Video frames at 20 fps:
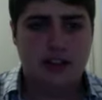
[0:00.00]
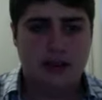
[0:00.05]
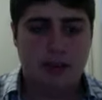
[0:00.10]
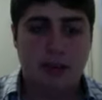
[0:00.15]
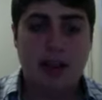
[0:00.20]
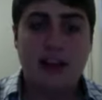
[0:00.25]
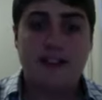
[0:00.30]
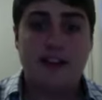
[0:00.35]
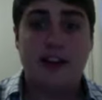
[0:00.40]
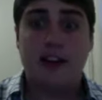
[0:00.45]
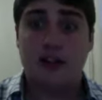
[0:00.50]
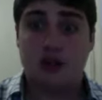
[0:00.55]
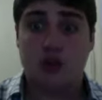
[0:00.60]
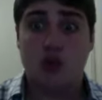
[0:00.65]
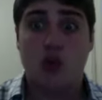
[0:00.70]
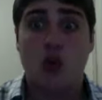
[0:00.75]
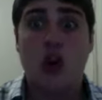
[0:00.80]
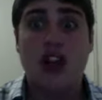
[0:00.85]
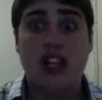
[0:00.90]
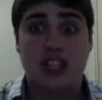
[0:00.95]
Um,
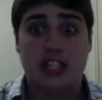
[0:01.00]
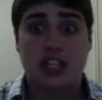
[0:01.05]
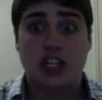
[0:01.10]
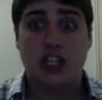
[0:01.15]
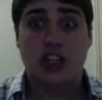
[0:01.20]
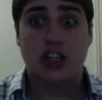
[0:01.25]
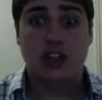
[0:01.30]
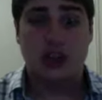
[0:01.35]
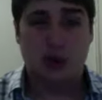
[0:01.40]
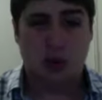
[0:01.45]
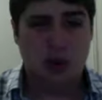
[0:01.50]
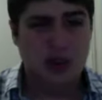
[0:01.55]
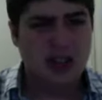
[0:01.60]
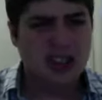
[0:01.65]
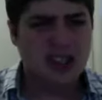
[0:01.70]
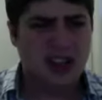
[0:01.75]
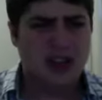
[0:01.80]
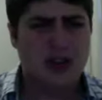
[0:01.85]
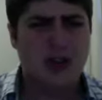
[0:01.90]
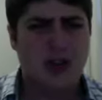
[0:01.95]
second half kind of made up
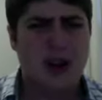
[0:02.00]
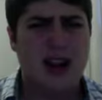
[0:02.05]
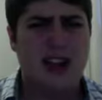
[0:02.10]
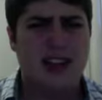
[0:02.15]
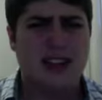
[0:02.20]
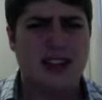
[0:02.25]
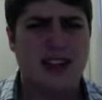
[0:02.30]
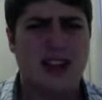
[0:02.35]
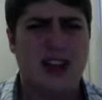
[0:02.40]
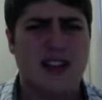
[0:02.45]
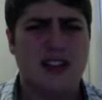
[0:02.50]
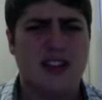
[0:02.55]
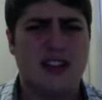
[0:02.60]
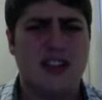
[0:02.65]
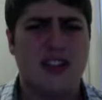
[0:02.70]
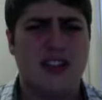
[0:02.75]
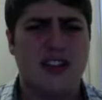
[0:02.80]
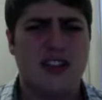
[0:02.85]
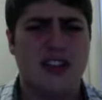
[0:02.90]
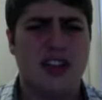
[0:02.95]
for it because
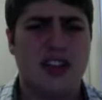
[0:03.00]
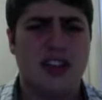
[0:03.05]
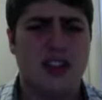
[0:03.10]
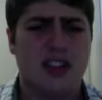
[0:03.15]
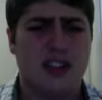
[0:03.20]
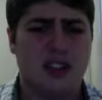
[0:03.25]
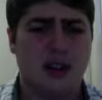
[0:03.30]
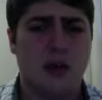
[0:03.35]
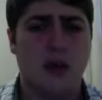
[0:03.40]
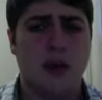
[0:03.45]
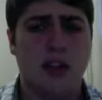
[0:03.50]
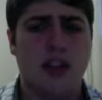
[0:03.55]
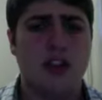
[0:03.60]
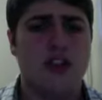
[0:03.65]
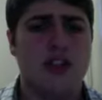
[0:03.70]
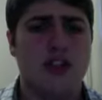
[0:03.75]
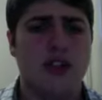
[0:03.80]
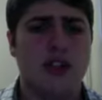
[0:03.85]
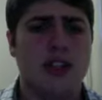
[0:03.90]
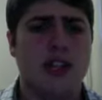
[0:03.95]
Davey, the main event is
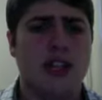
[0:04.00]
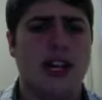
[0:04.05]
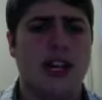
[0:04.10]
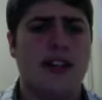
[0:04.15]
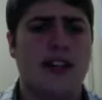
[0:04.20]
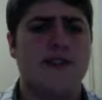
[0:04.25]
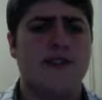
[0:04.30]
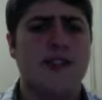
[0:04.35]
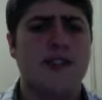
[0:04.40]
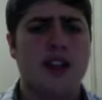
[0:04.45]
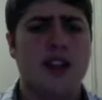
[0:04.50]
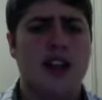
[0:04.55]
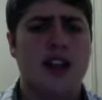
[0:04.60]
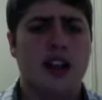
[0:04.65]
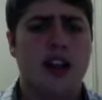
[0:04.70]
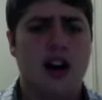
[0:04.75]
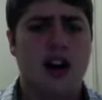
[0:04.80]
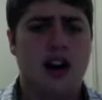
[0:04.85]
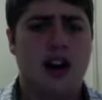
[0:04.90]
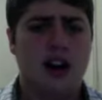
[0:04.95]
really good. Really
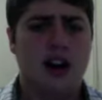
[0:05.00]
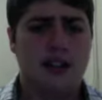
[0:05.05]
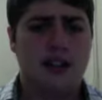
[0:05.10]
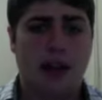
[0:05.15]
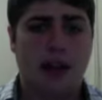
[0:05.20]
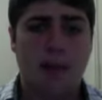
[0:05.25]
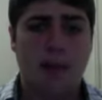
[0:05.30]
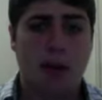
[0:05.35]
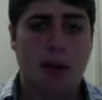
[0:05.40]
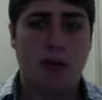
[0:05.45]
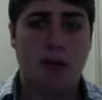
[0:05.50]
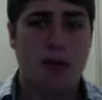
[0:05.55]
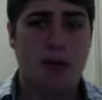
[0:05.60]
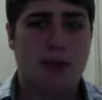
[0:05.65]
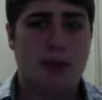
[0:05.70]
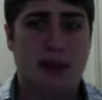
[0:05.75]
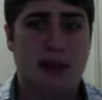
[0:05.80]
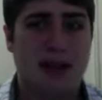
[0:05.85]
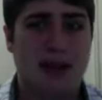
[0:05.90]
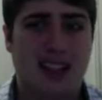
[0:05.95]
underrated. Kevin Steen
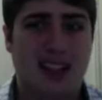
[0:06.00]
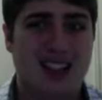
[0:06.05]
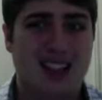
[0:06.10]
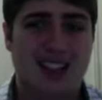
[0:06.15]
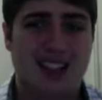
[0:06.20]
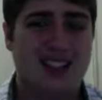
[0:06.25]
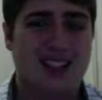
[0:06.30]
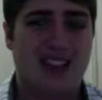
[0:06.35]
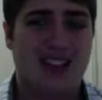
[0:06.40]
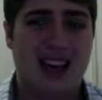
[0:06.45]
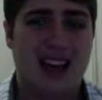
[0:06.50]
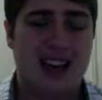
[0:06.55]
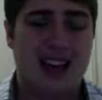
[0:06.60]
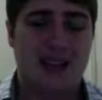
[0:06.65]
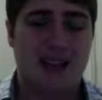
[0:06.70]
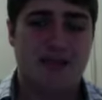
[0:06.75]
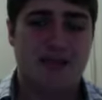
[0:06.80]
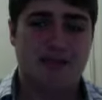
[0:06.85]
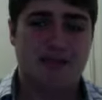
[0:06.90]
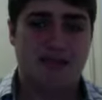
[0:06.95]
and Jay Lethal. I really
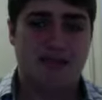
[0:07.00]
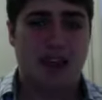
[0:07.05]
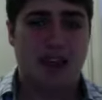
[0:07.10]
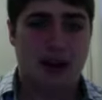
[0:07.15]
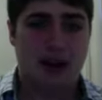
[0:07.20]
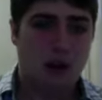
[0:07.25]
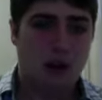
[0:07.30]
enjoyed that.